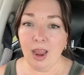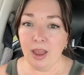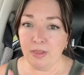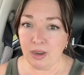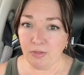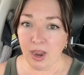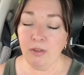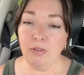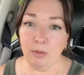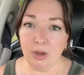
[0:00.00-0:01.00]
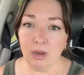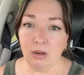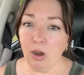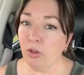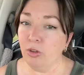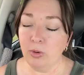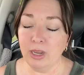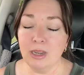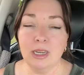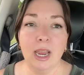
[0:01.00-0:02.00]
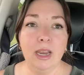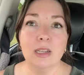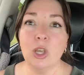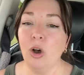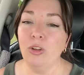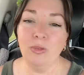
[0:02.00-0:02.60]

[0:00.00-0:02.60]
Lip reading: And the divine feminine, although it contains all the